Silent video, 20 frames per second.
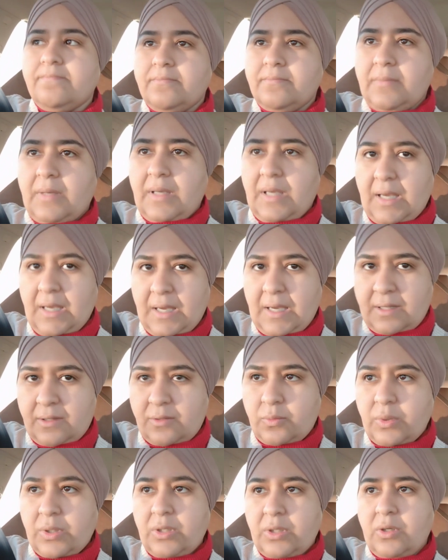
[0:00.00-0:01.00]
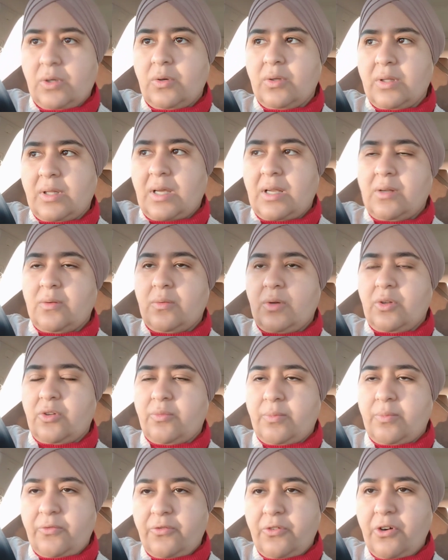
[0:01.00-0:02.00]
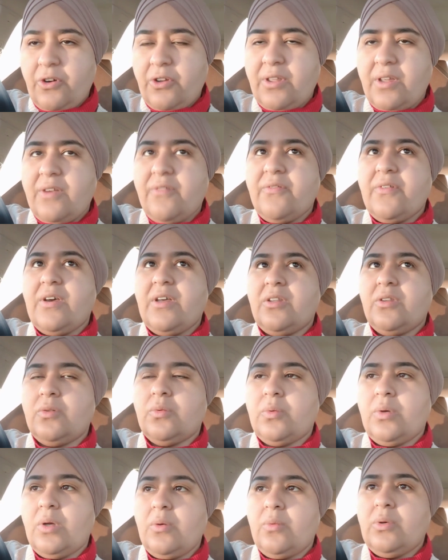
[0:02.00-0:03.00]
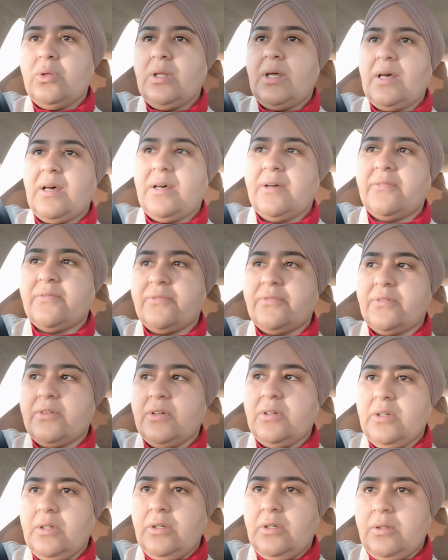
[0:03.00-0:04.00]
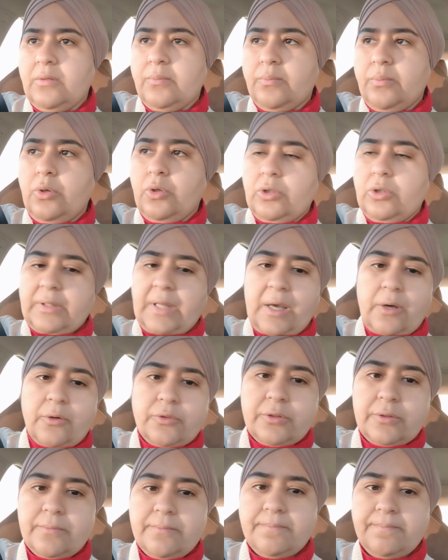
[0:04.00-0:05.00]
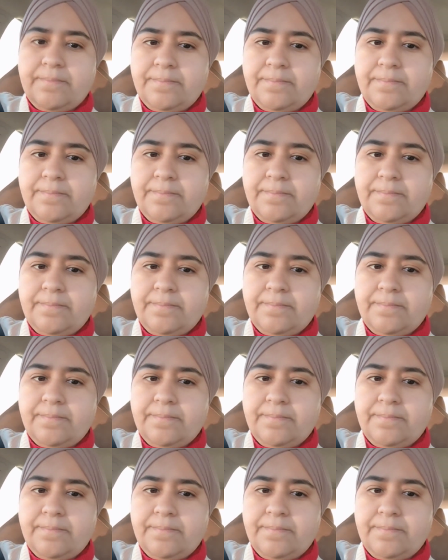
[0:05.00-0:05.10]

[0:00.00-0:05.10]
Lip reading: Had we known that it was before the event, we would have pulled out,